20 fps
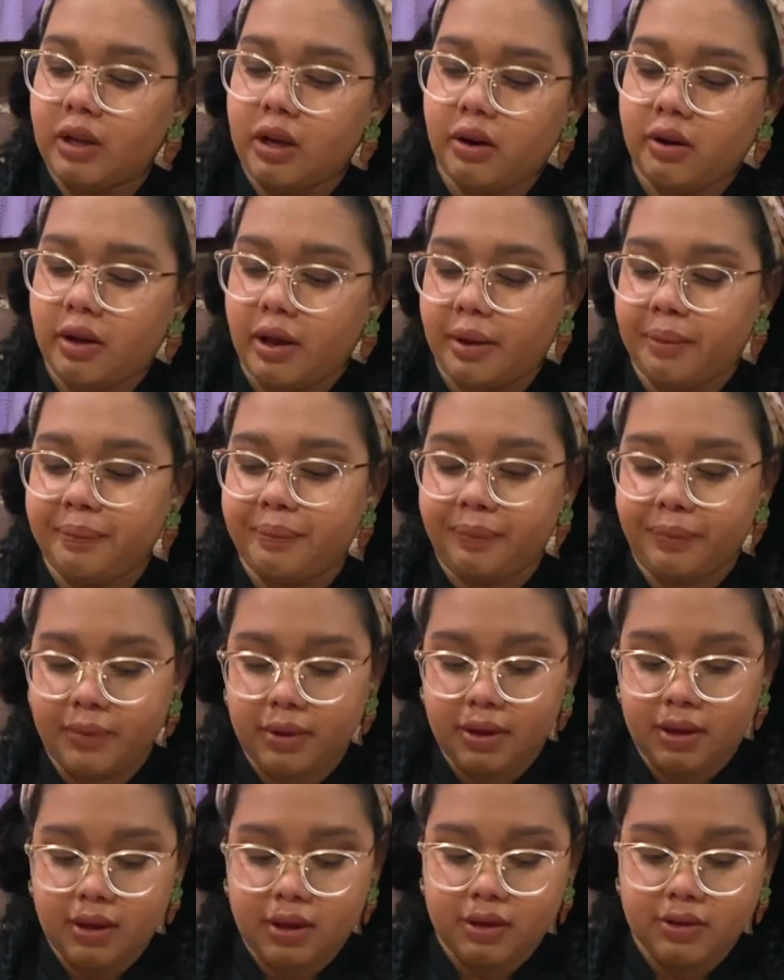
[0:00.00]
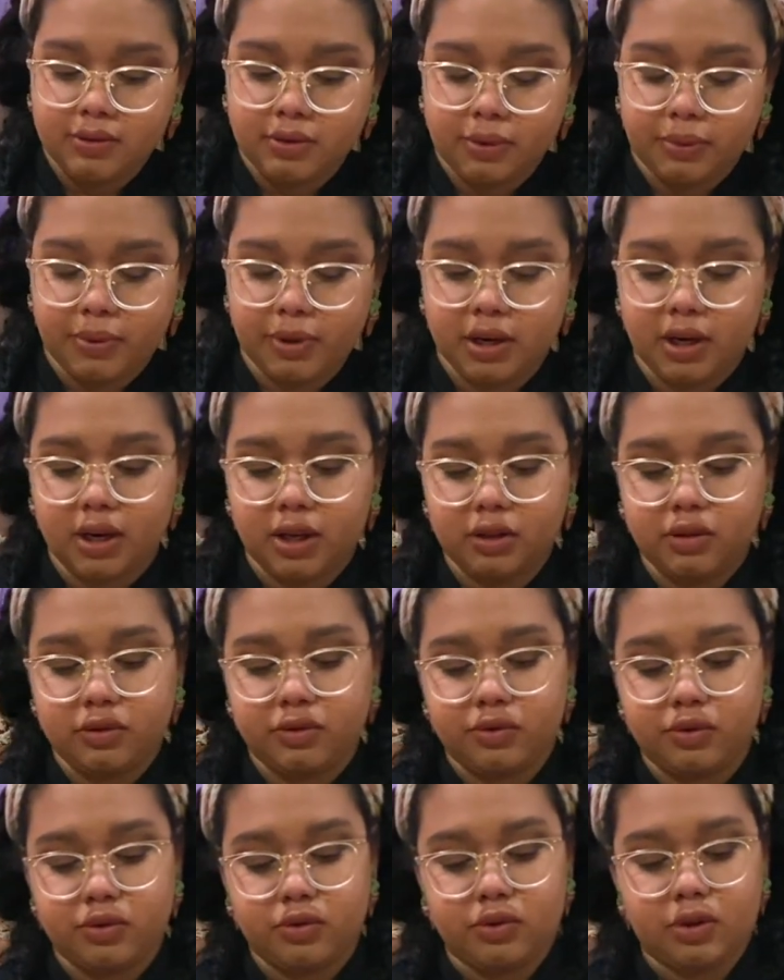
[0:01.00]
Okay, so I'm
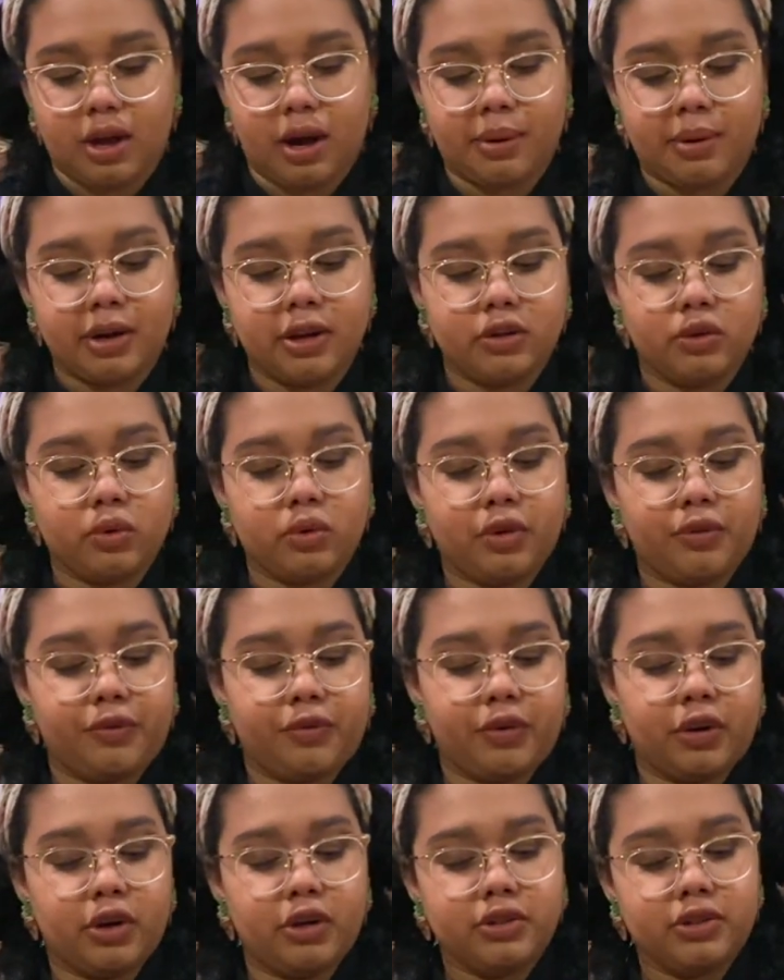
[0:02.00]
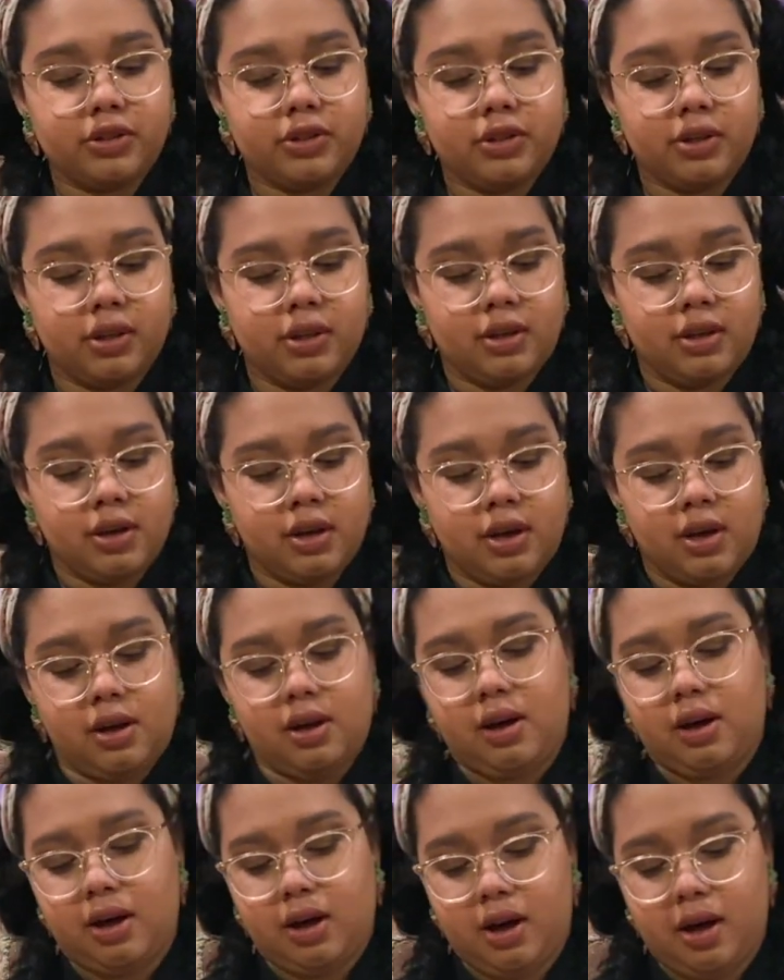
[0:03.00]
gonna do the first,
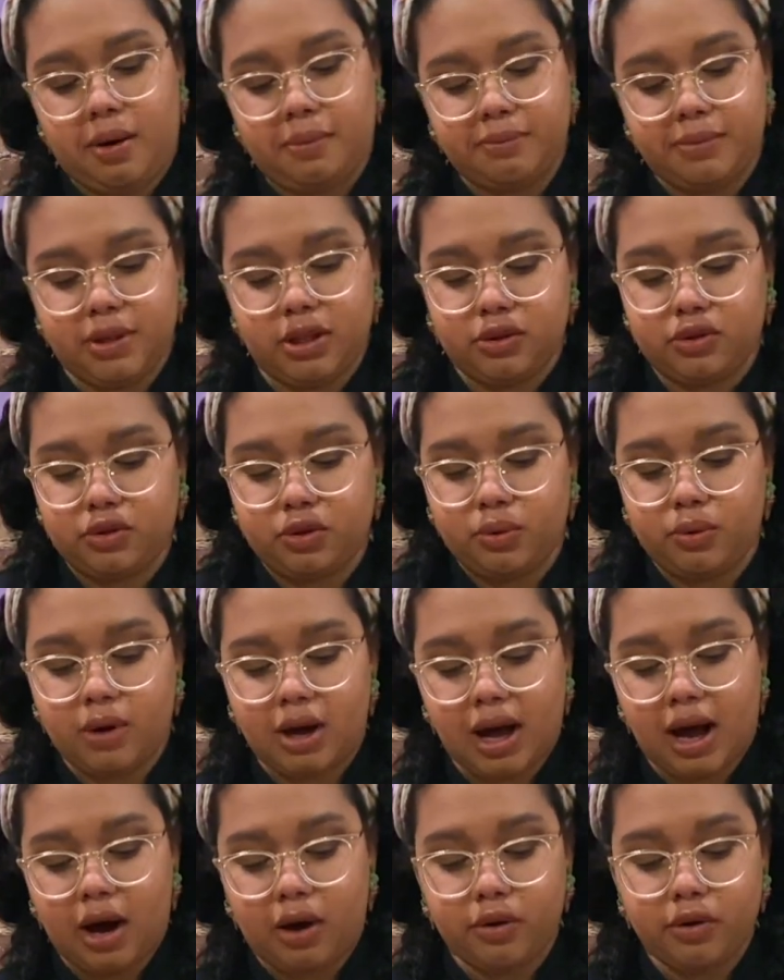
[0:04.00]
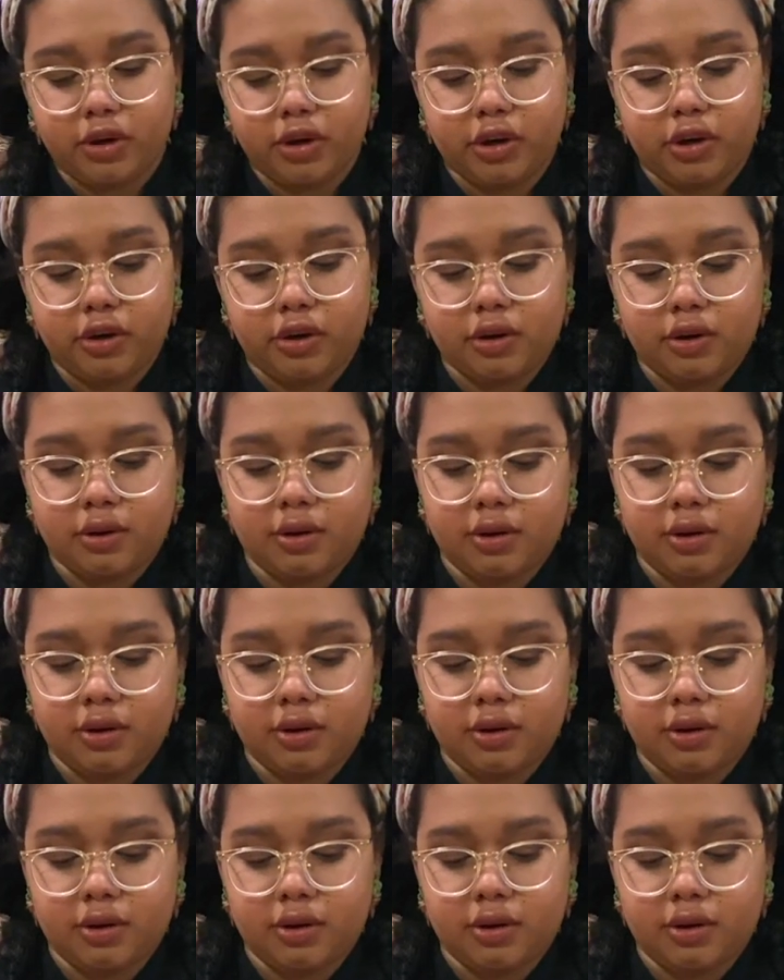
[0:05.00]
the 2 outer